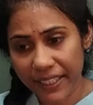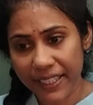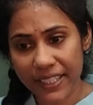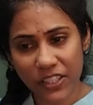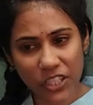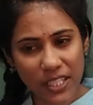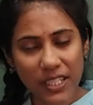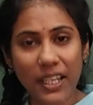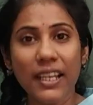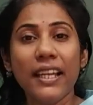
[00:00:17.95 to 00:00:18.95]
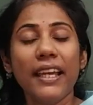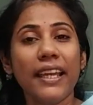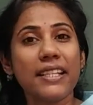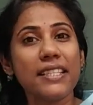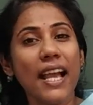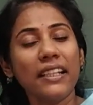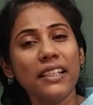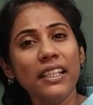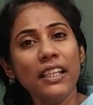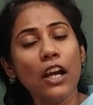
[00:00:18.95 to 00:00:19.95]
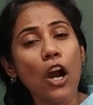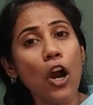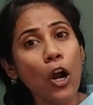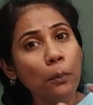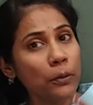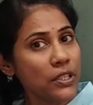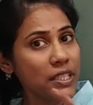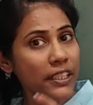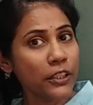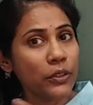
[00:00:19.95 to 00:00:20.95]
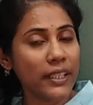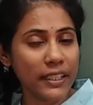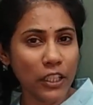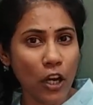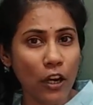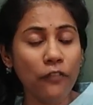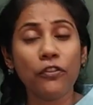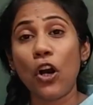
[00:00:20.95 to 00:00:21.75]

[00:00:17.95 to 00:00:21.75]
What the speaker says: It is just exactly opposite to that of